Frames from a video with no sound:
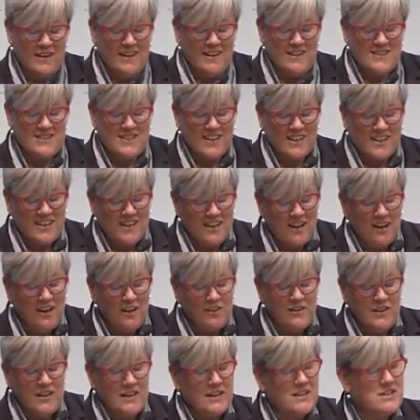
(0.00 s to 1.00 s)
to cut
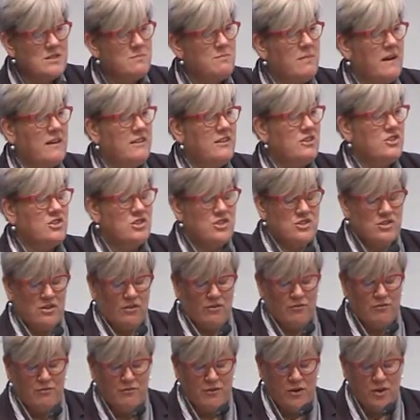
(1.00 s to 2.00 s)
the expenditures on
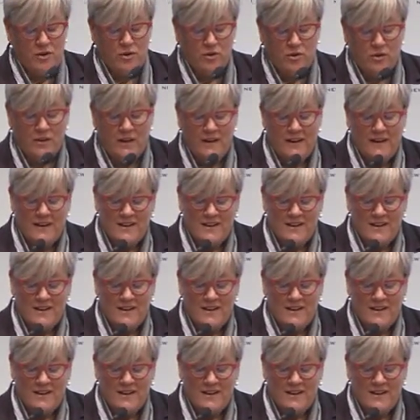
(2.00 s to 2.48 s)
fuel,